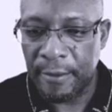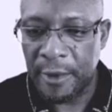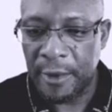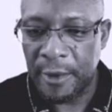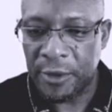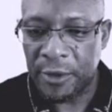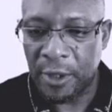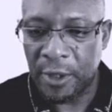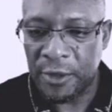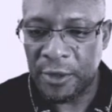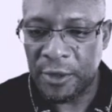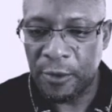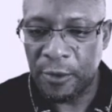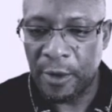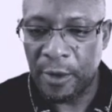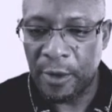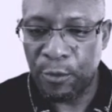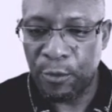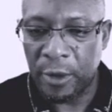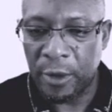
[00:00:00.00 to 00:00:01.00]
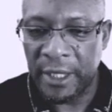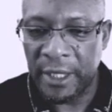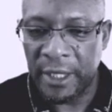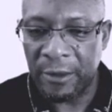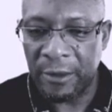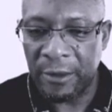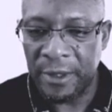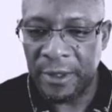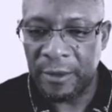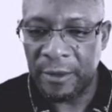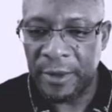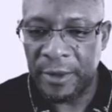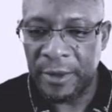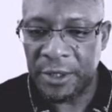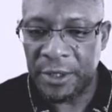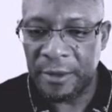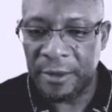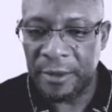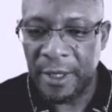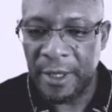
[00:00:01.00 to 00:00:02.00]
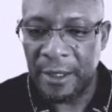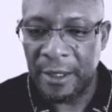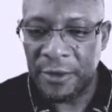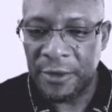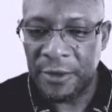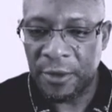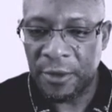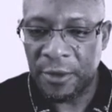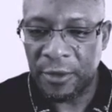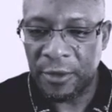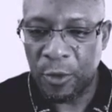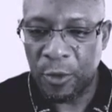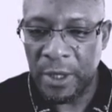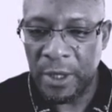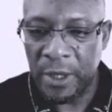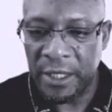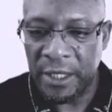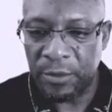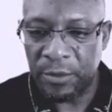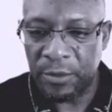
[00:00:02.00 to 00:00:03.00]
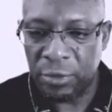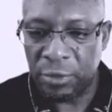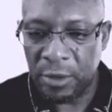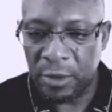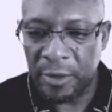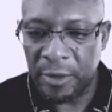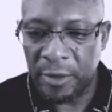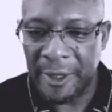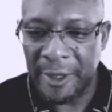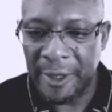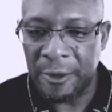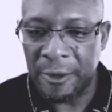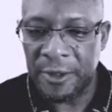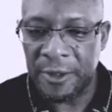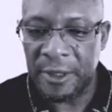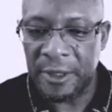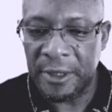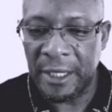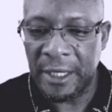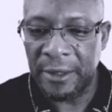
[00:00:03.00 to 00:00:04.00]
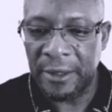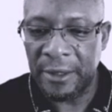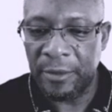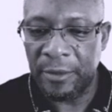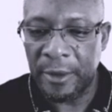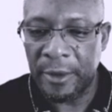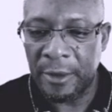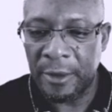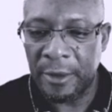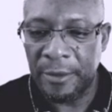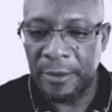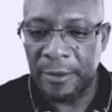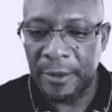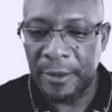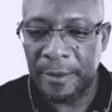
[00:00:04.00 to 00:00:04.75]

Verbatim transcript: It's got a 2-on-1 here with the bishop, so the queen's probably going to take the pawn.